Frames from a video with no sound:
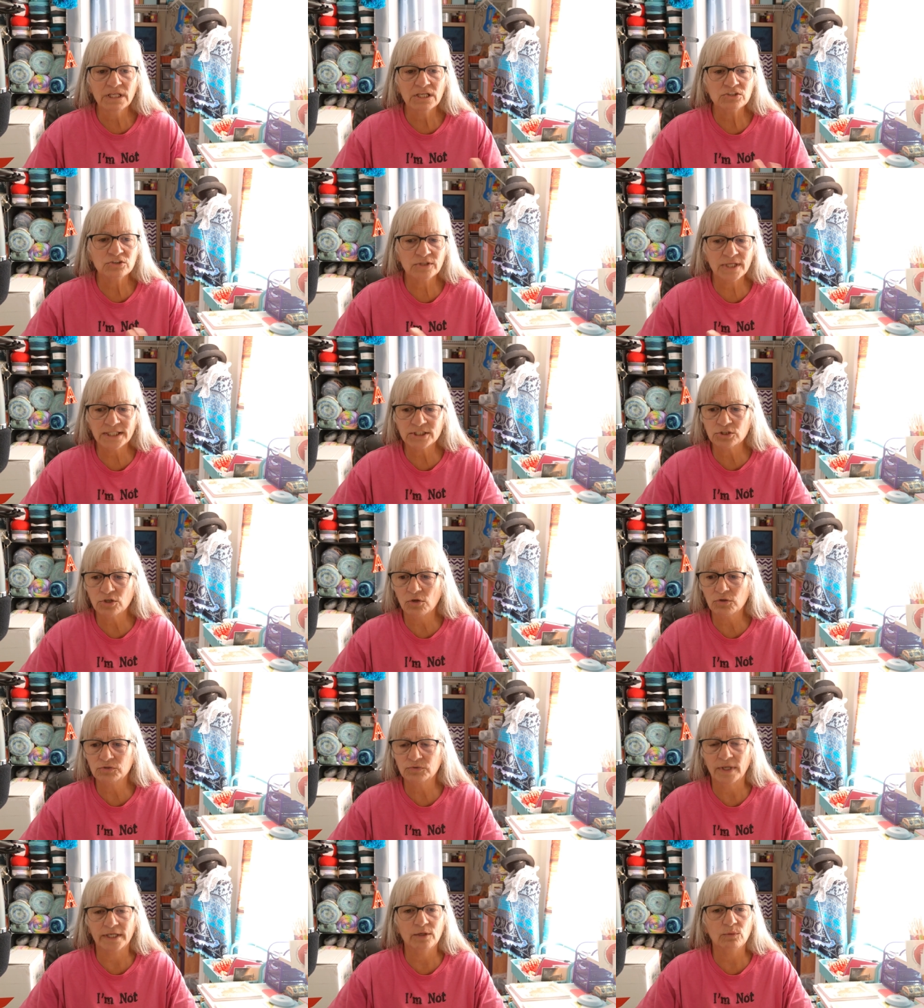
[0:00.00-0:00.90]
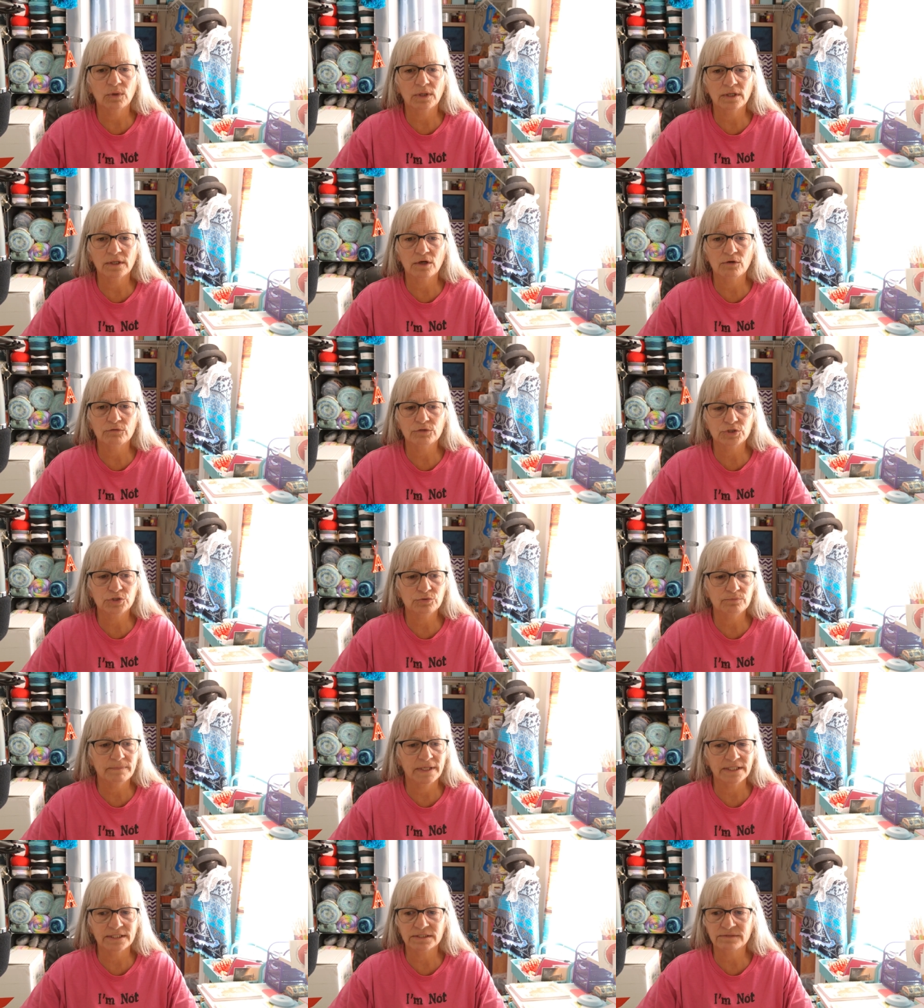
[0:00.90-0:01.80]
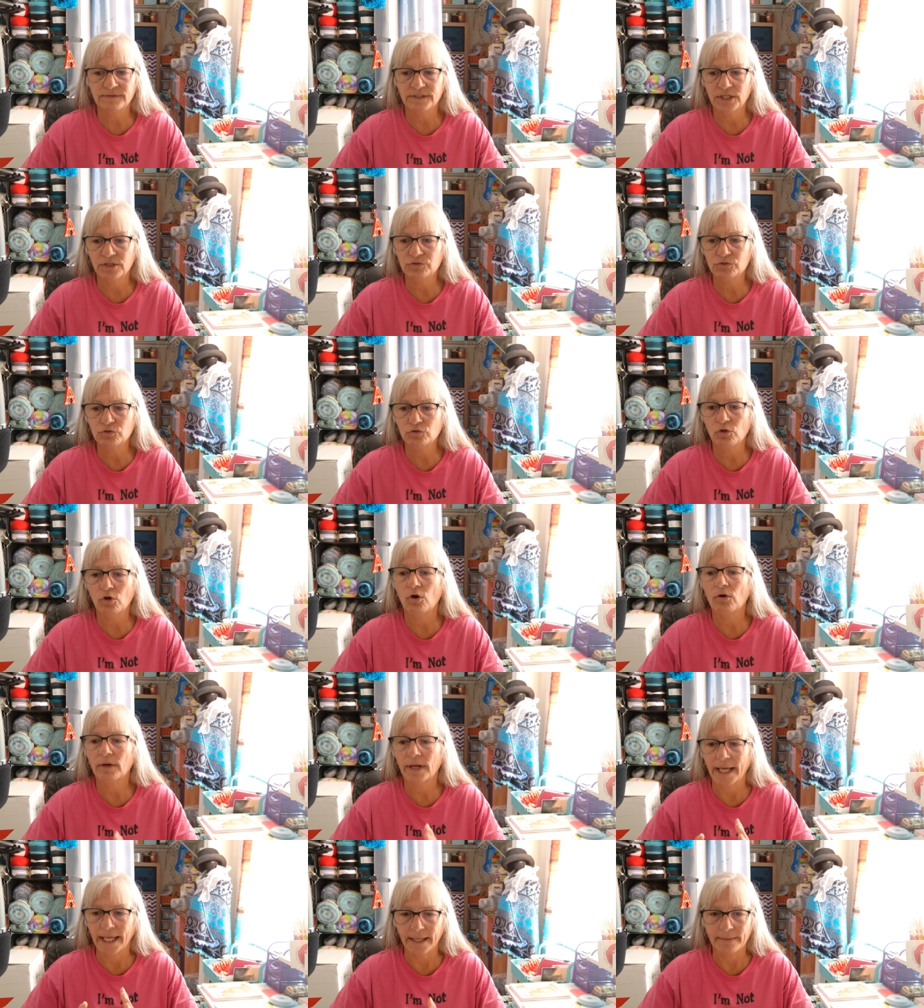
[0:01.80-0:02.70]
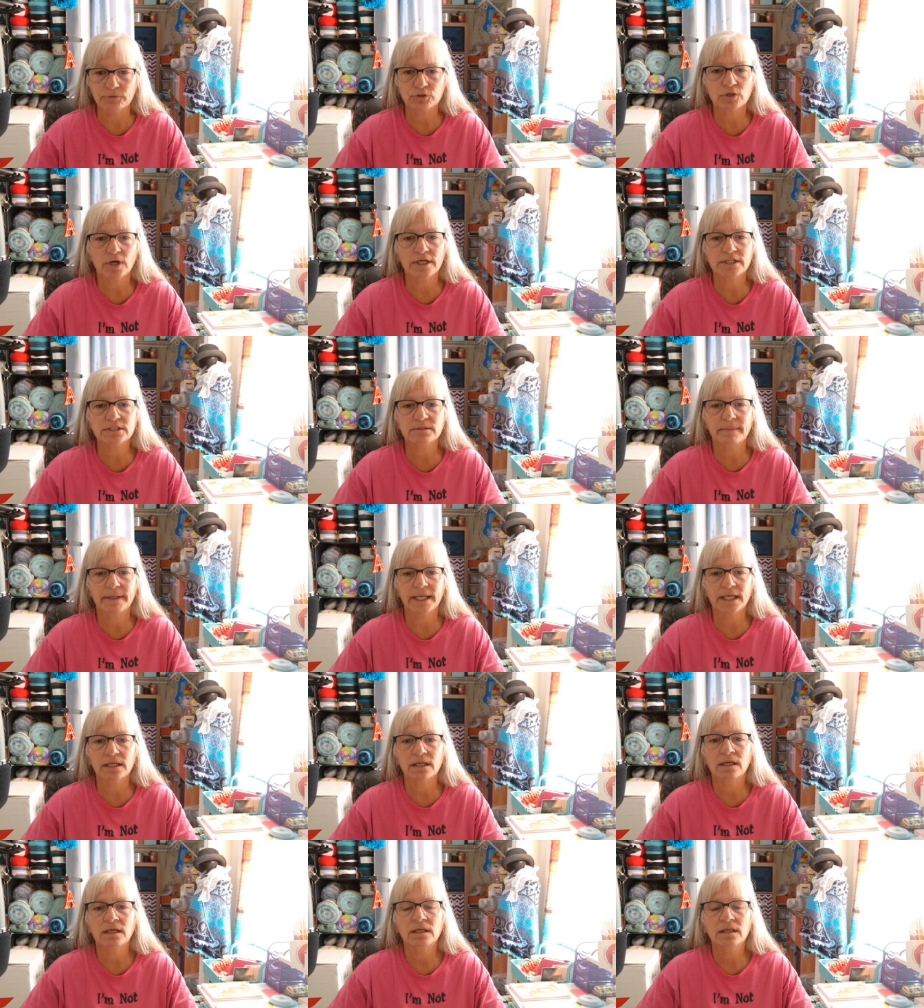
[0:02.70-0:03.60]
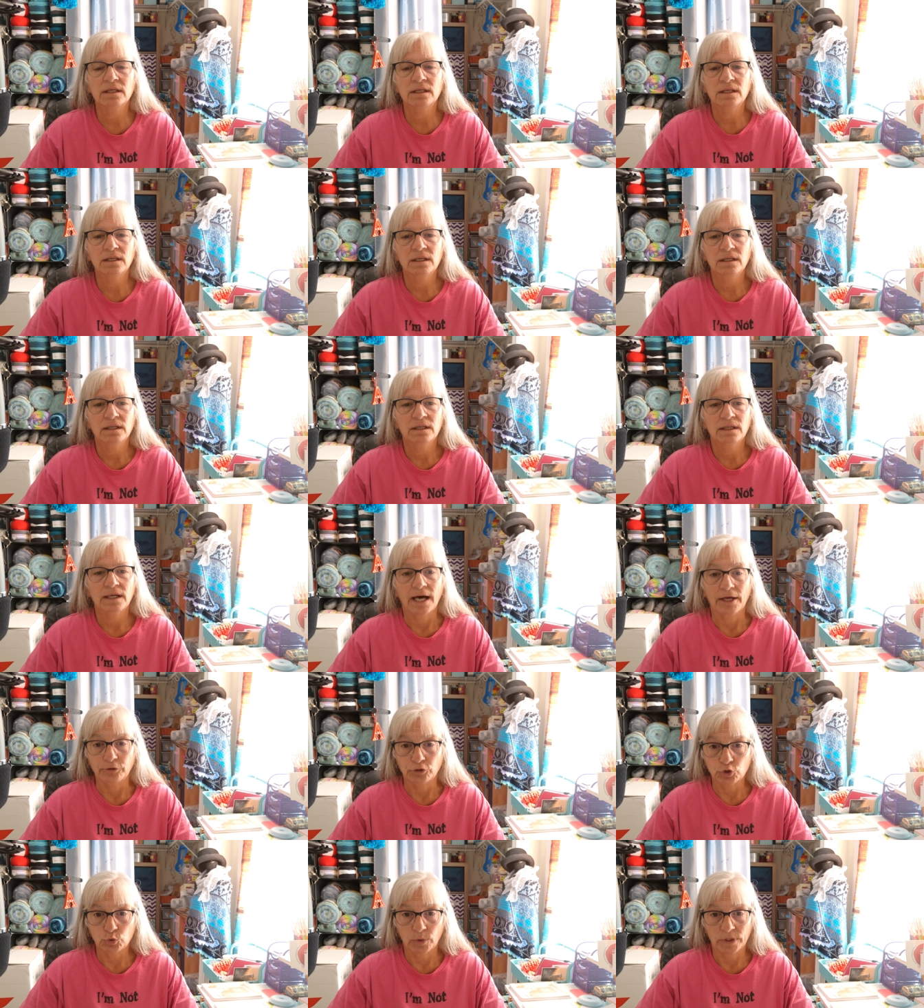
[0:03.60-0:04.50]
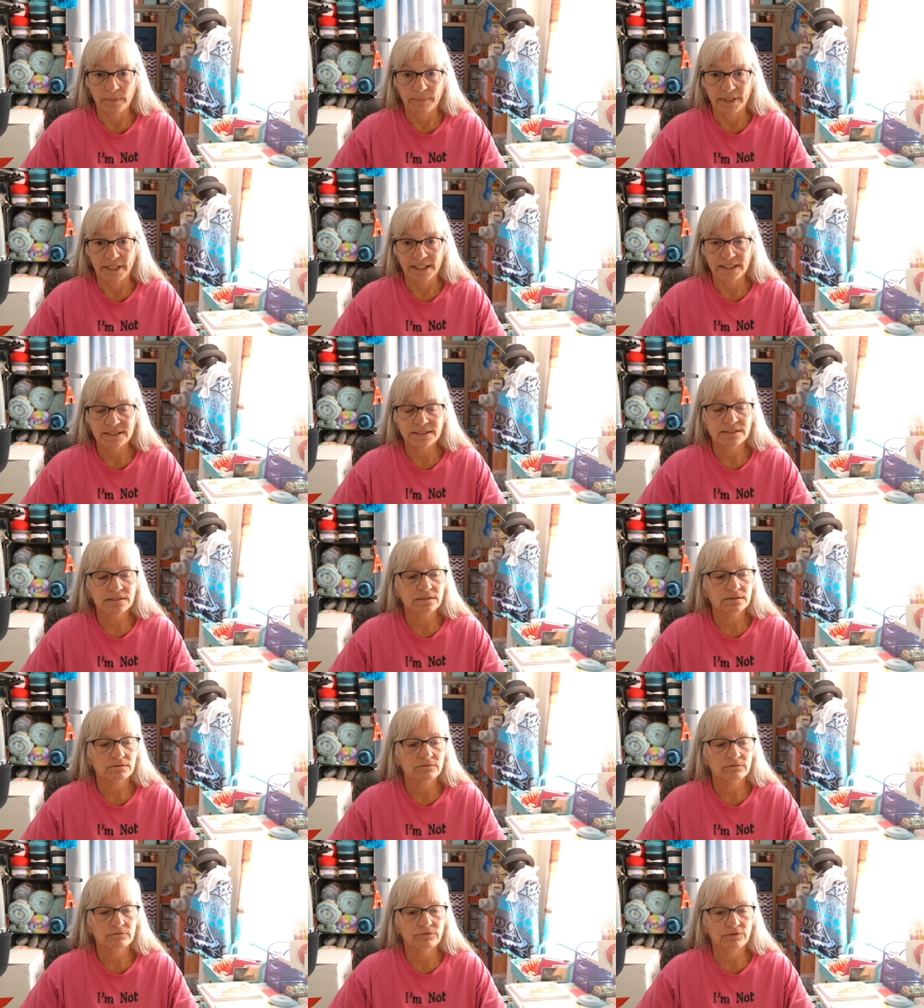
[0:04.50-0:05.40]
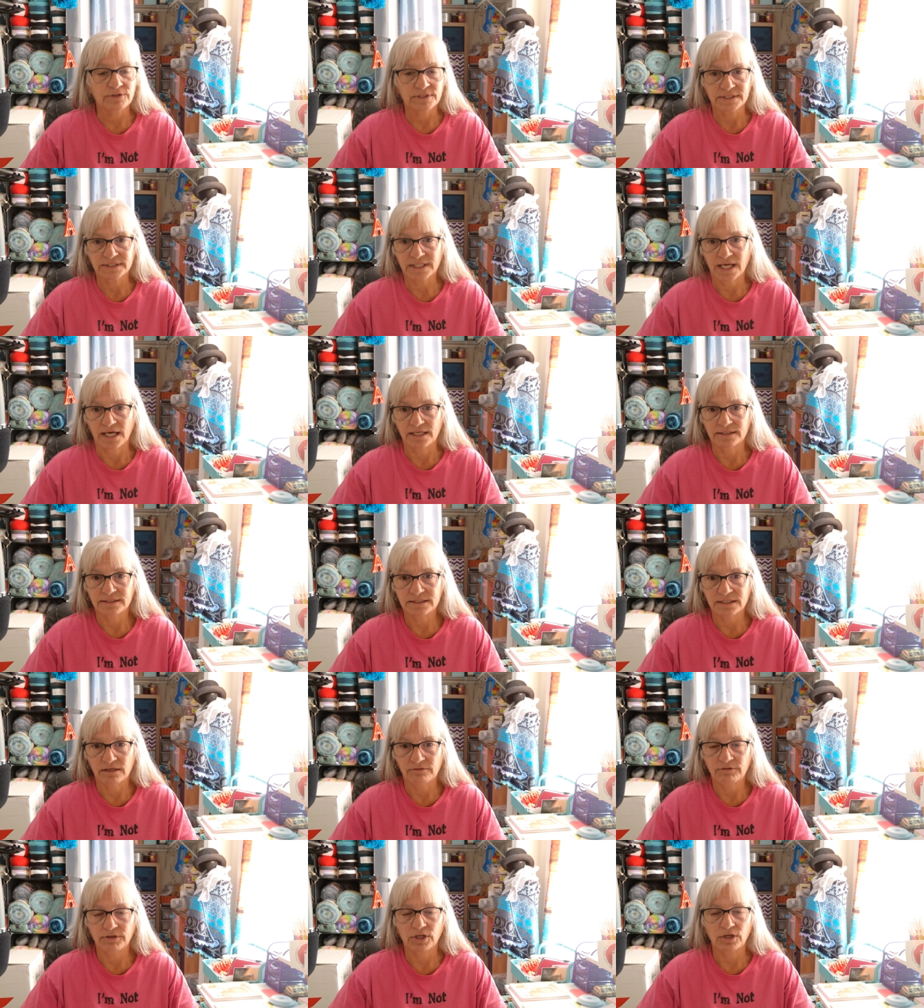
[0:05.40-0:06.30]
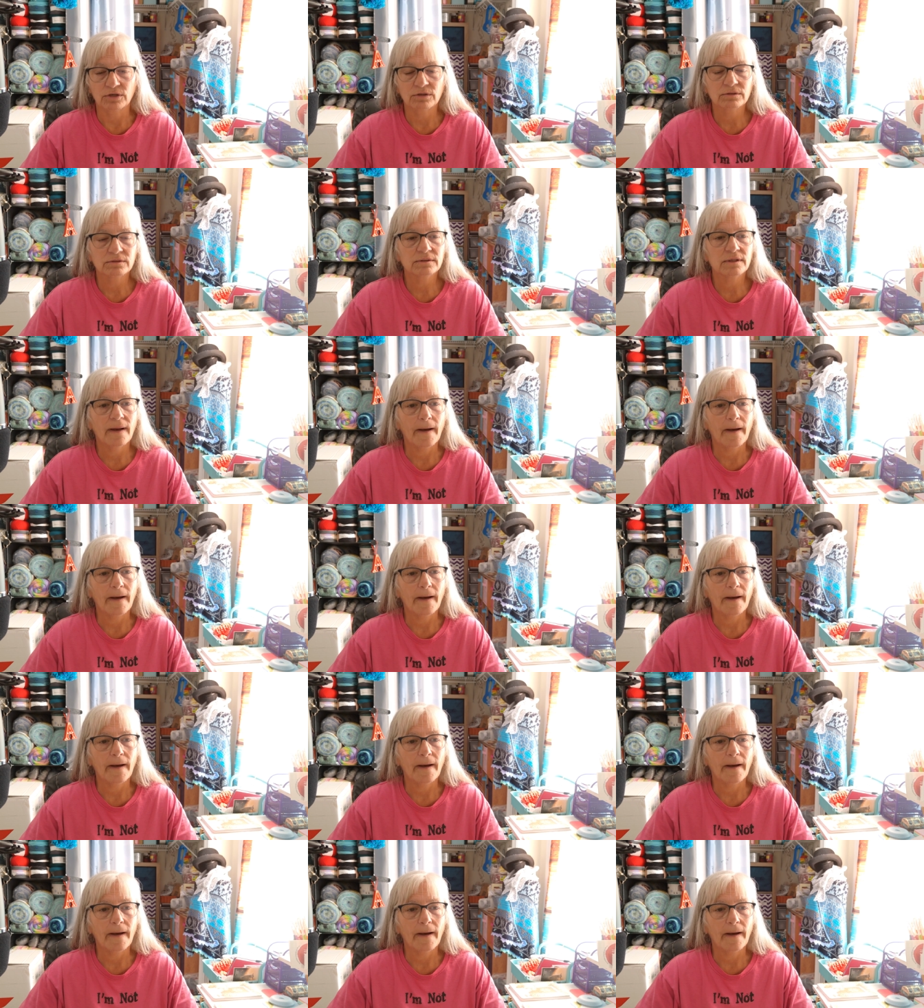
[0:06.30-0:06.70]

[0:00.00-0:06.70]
So that's all. So I didn't want to overdo, make this video too long. I am trying to make under 20 minutes for this kind of stuff here.